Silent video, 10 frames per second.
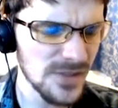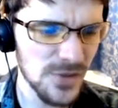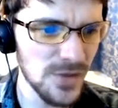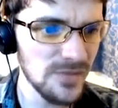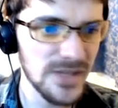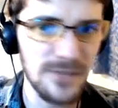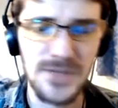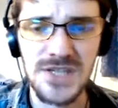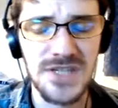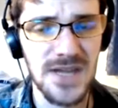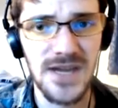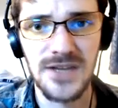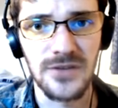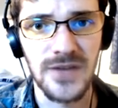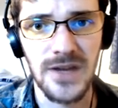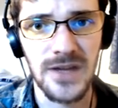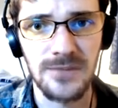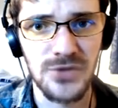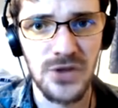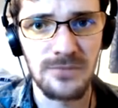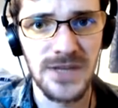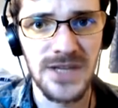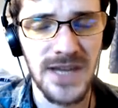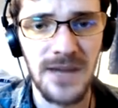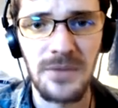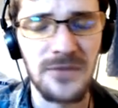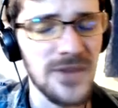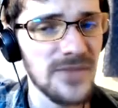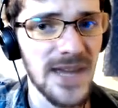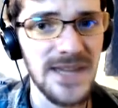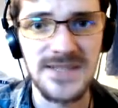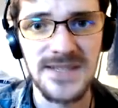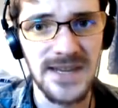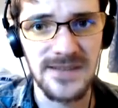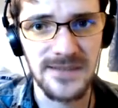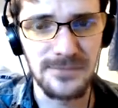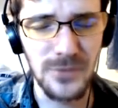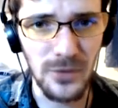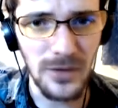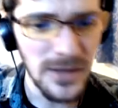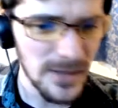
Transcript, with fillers: Don't even get me started on that item shop minigame, I've never hated anything more.